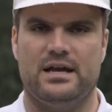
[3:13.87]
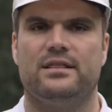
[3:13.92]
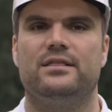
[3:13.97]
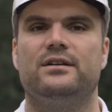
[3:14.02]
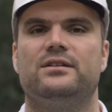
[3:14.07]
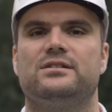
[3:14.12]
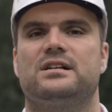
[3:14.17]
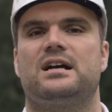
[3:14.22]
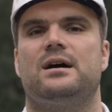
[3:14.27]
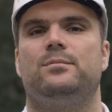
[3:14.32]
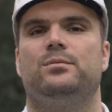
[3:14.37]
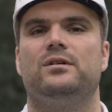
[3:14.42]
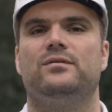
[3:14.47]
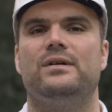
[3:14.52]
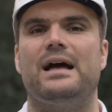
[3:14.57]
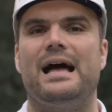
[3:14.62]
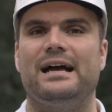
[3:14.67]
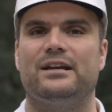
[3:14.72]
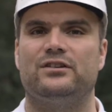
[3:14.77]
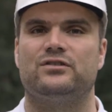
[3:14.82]
there's a couple of
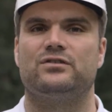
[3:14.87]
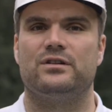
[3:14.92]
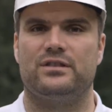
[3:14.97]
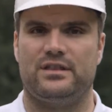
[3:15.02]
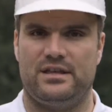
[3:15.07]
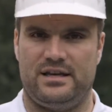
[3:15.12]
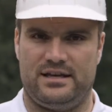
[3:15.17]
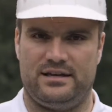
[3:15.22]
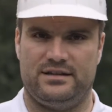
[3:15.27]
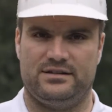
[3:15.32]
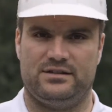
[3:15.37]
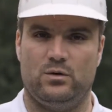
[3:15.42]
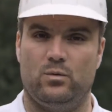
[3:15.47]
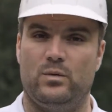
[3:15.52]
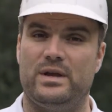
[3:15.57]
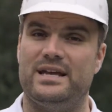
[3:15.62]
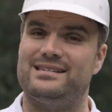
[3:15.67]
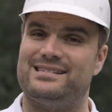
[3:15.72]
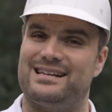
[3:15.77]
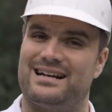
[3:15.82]
extra things that
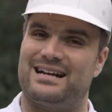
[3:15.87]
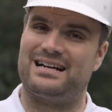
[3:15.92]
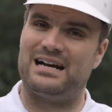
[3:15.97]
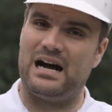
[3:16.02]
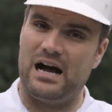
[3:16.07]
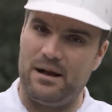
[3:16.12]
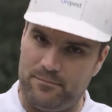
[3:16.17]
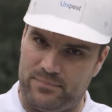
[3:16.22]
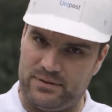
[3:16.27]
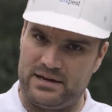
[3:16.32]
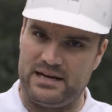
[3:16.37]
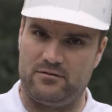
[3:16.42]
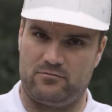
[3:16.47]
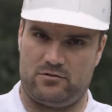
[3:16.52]
we as a company